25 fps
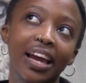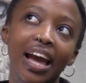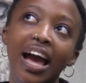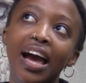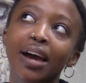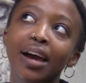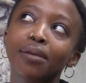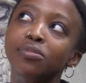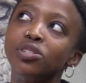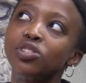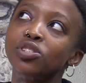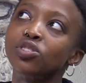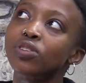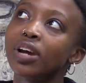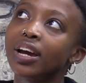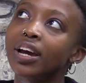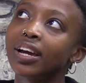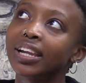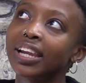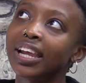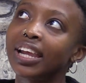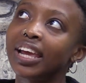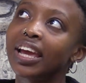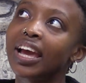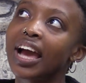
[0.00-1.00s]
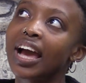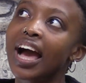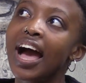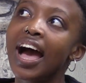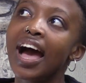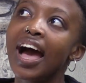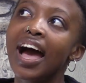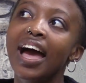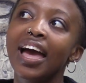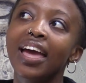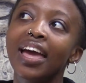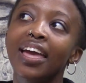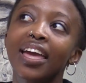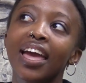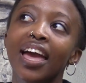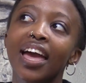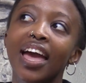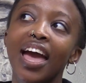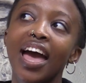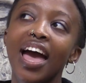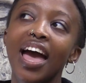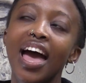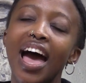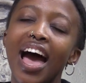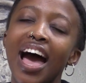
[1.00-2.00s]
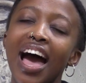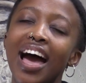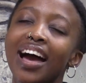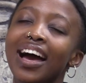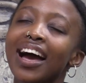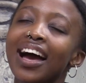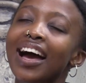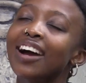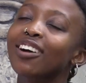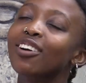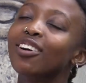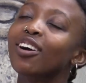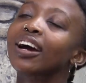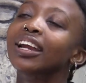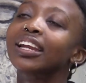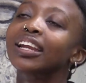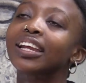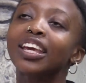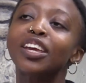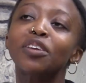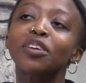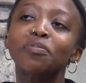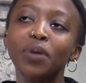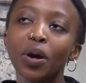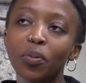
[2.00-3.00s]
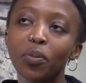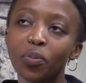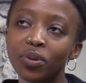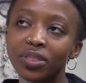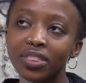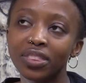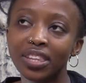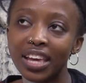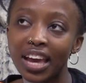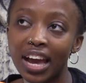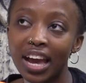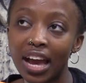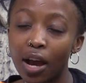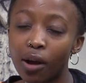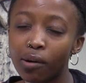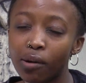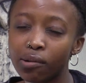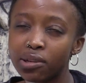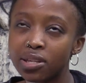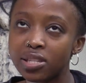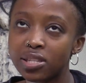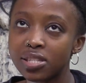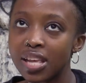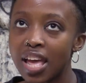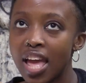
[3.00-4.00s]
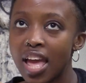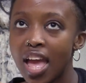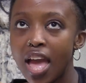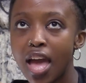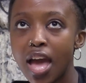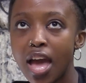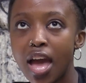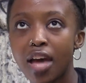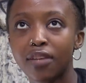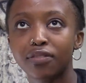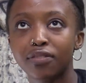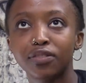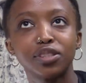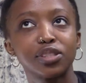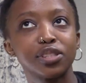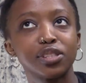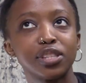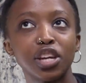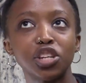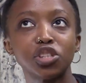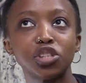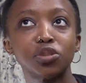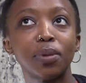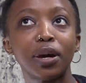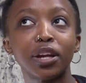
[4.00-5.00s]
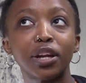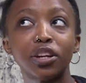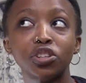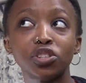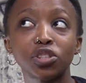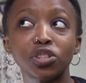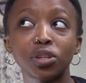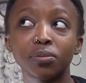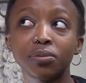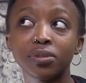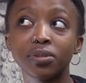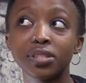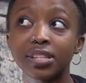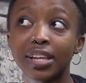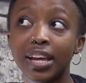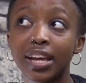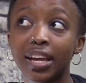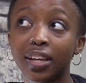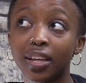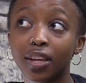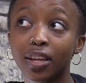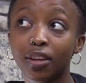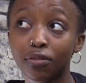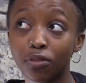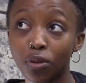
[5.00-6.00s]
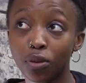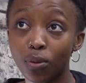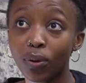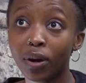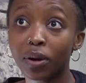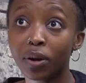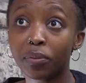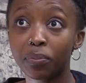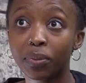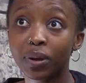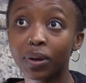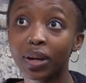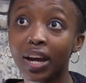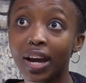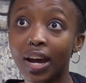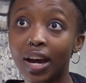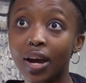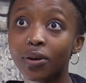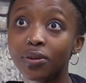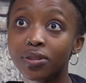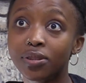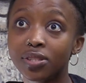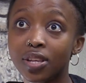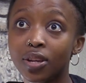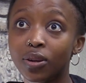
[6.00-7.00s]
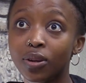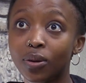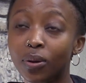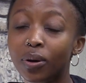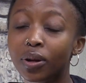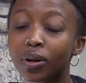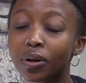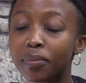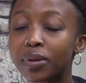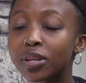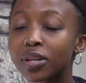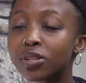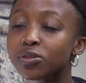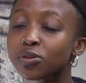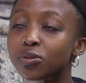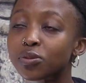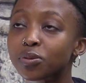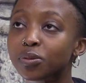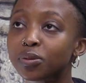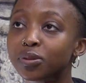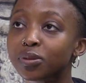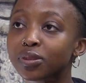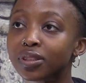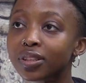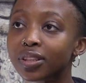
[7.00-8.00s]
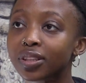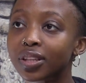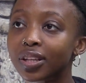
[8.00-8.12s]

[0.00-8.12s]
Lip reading: I'm struggling. I can't keep up with the hours. And the stage manager was like, if you want better hours, then go to med school.